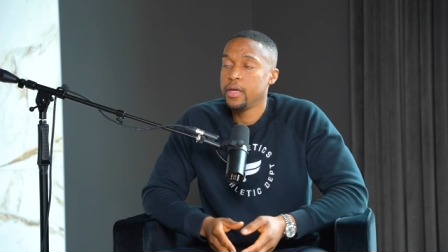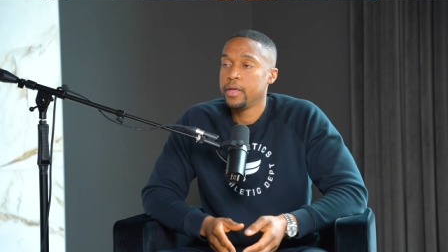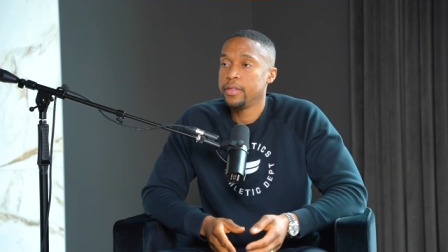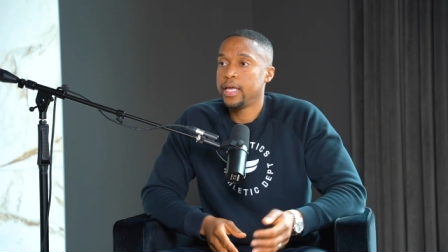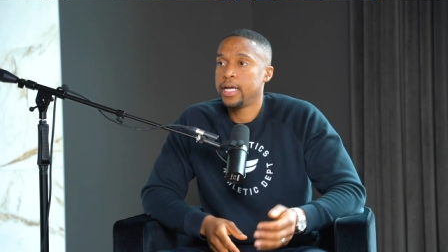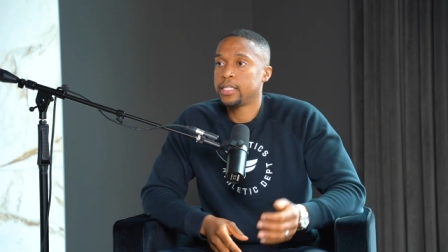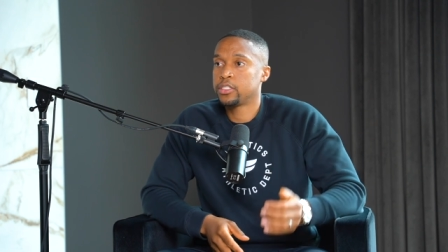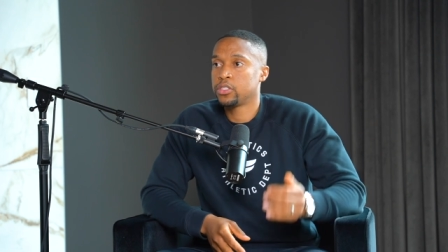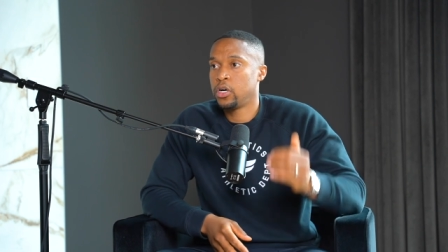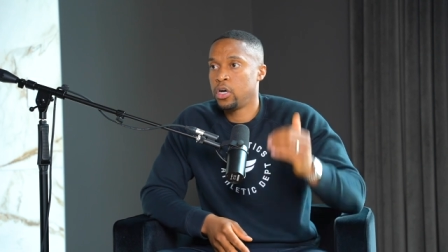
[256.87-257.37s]

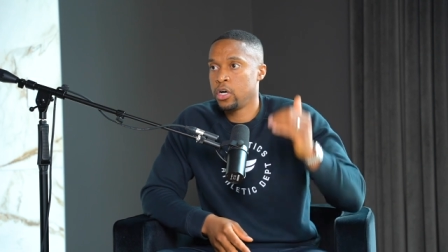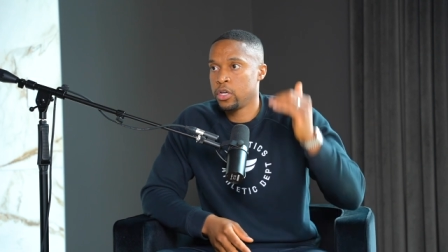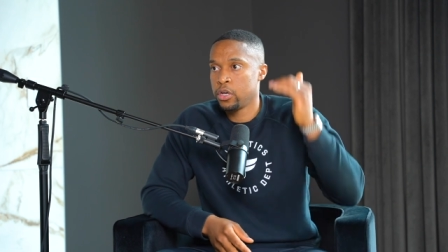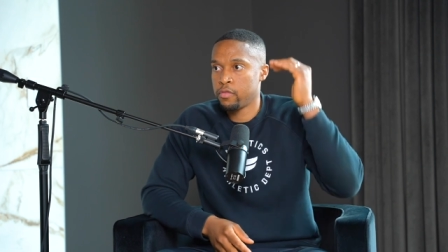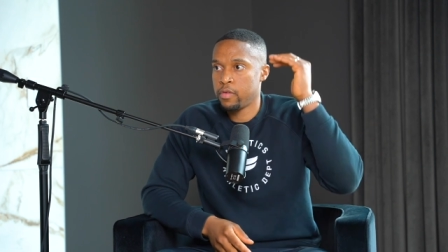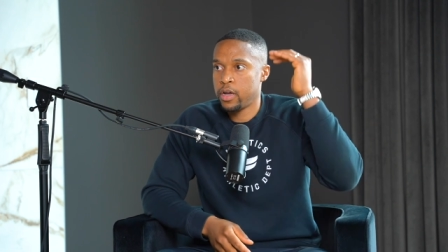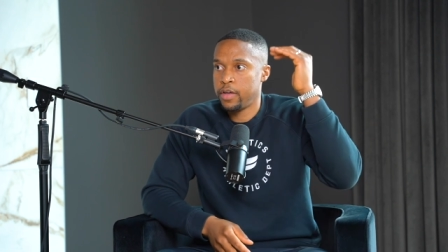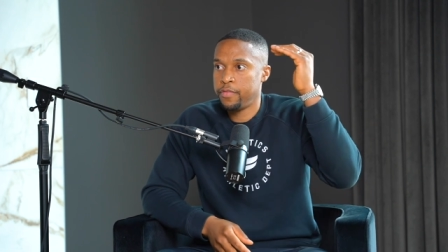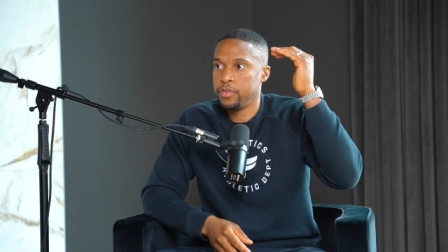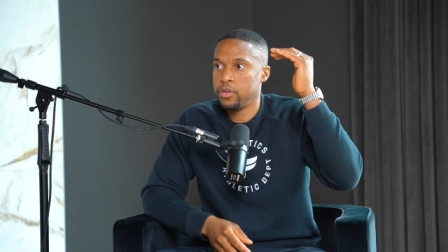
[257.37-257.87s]
That's all your
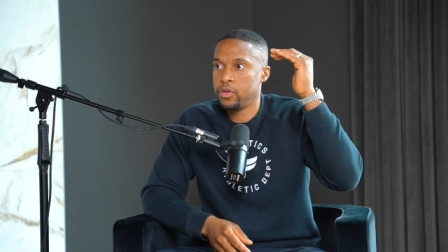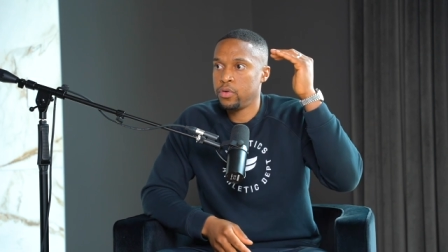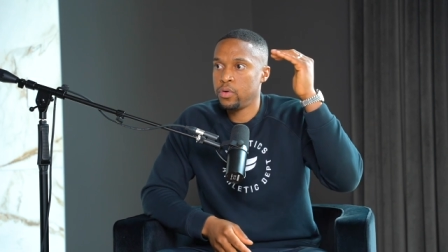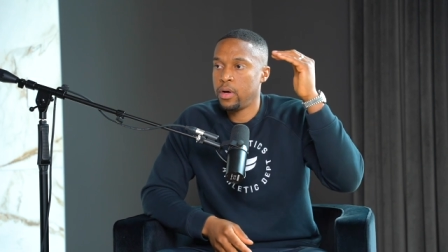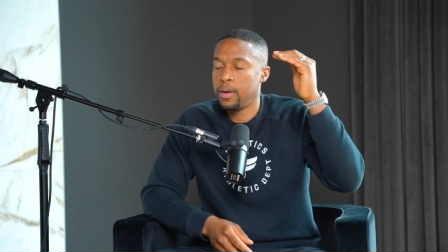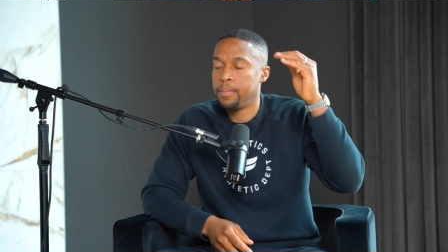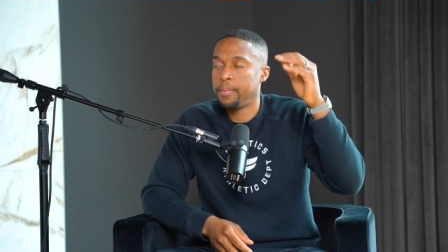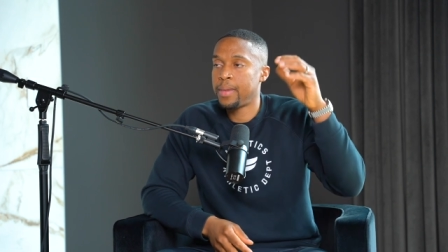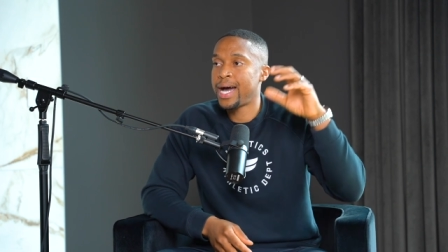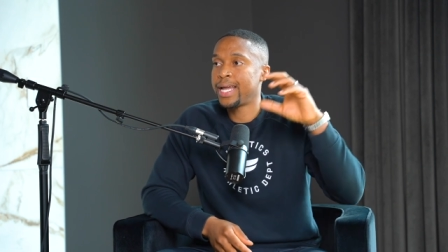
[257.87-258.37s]
revenue
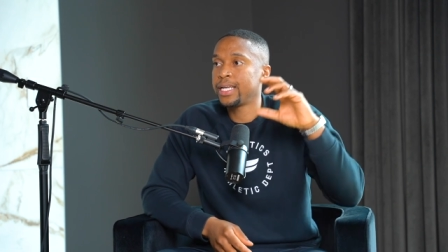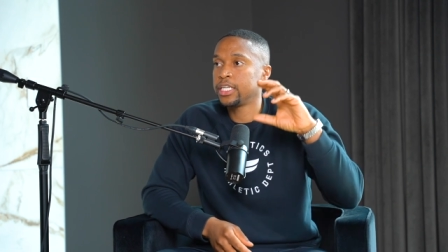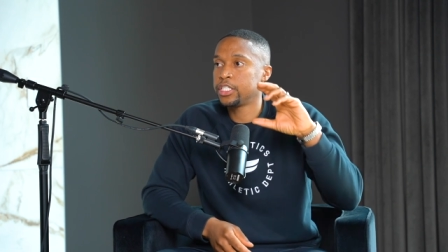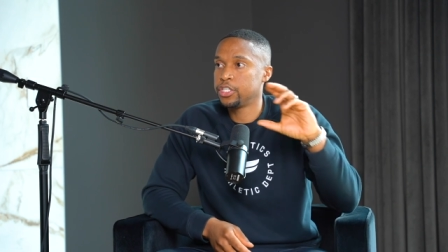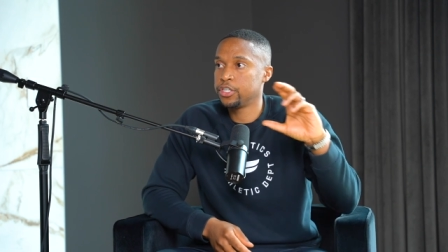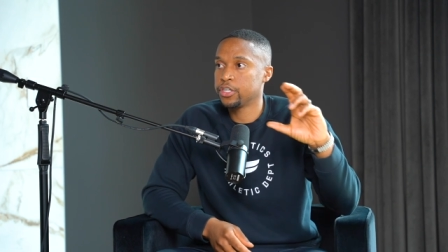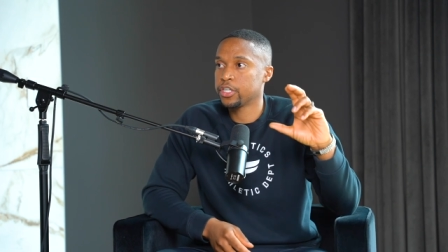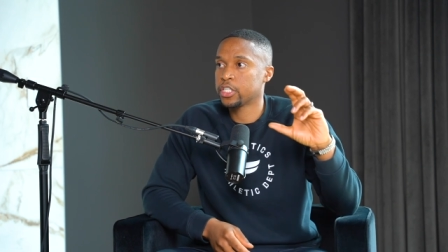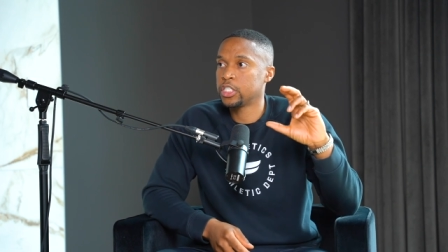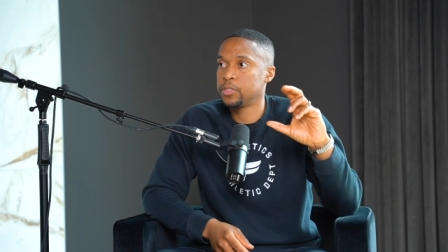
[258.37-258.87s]
minus
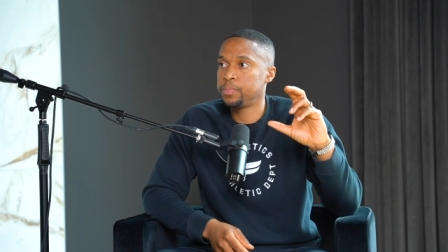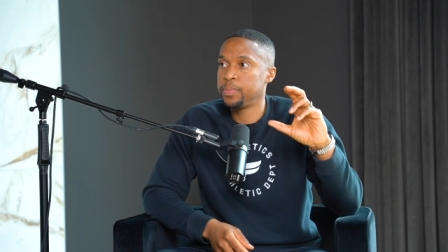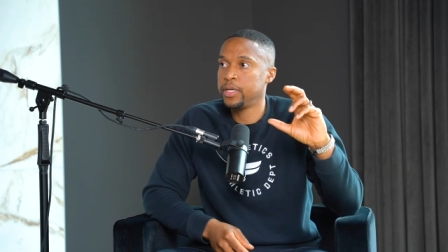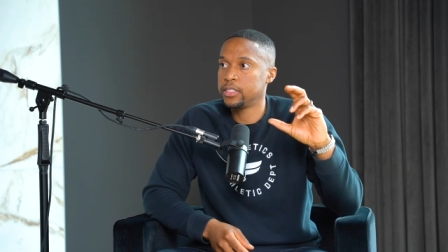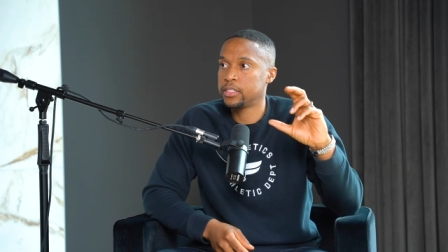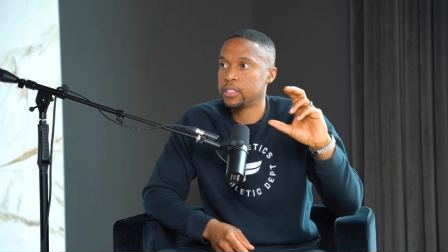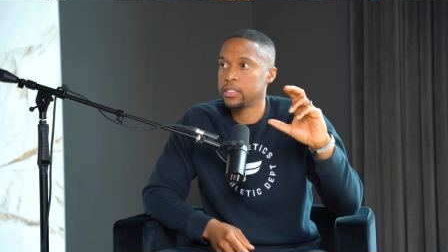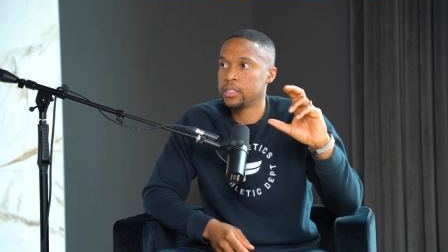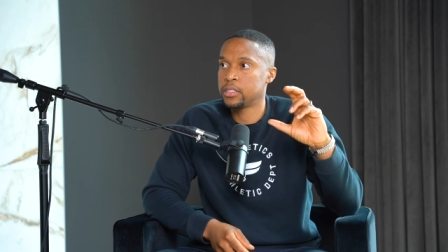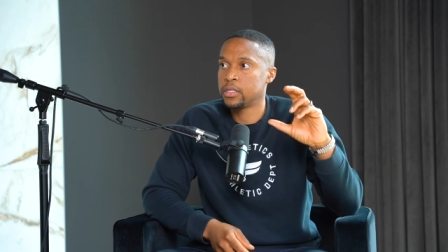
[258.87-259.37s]
your
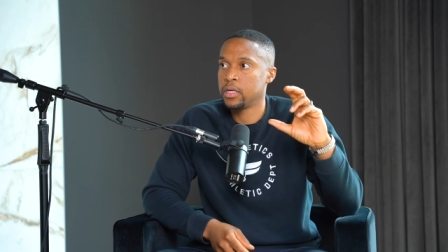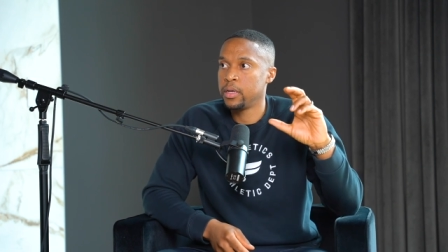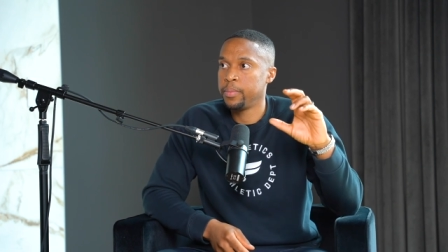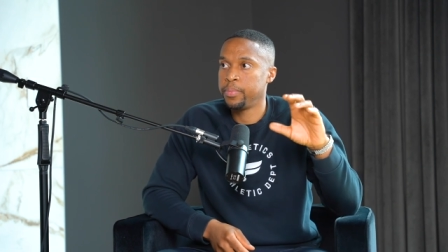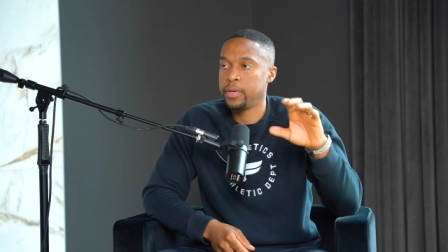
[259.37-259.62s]
expenses.